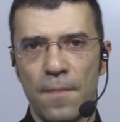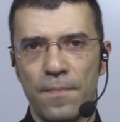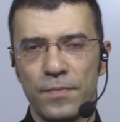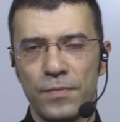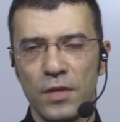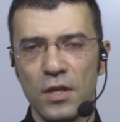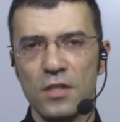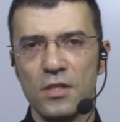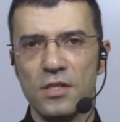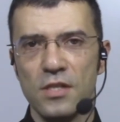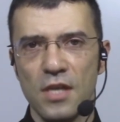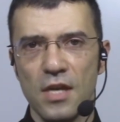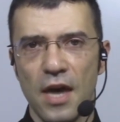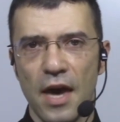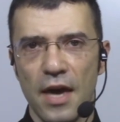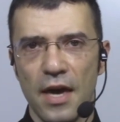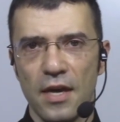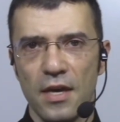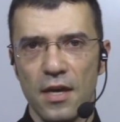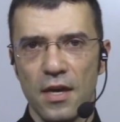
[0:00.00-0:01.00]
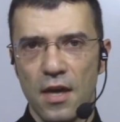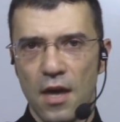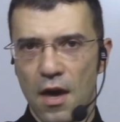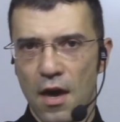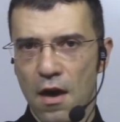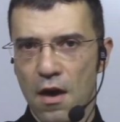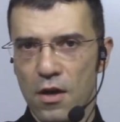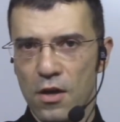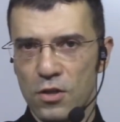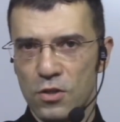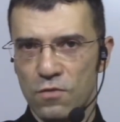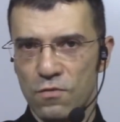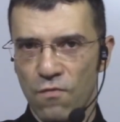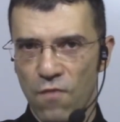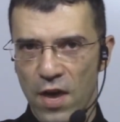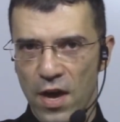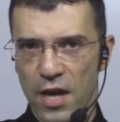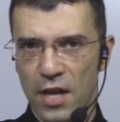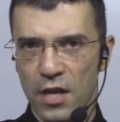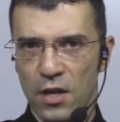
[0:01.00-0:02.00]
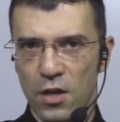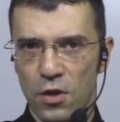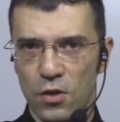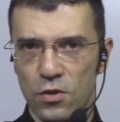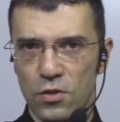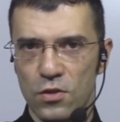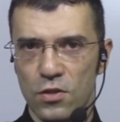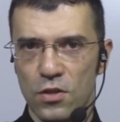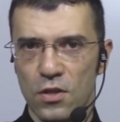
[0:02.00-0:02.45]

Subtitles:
TCA is very good,